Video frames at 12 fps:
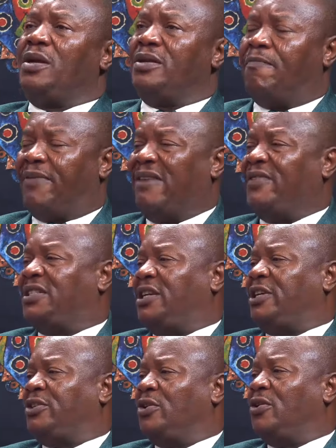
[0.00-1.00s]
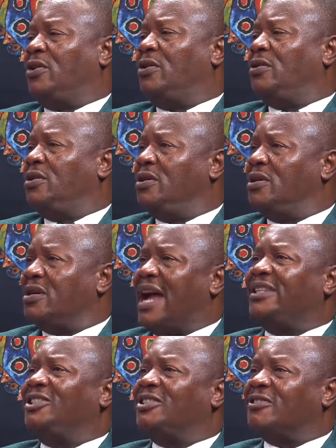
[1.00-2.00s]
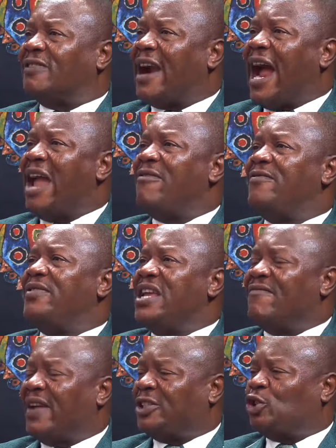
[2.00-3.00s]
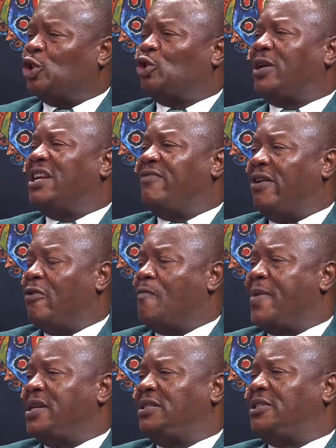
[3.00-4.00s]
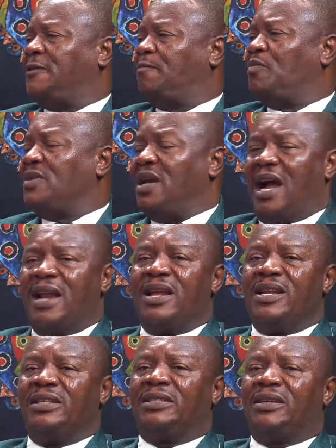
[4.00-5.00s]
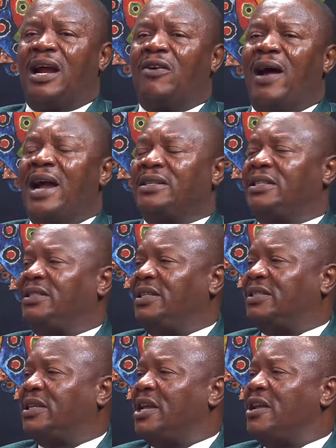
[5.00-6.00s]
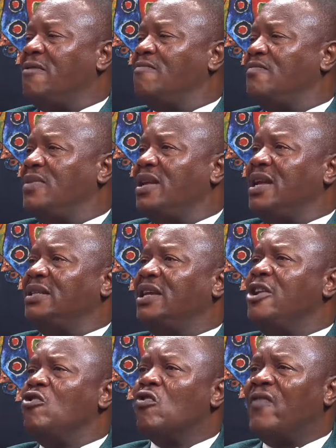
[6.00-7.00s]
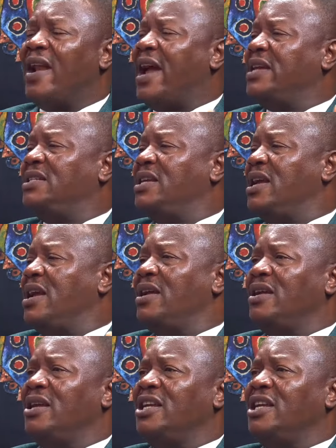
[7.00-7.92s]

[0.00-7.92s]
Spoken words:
The private sector can drive infrastructure development. And then this RITC scheme is a novel idea.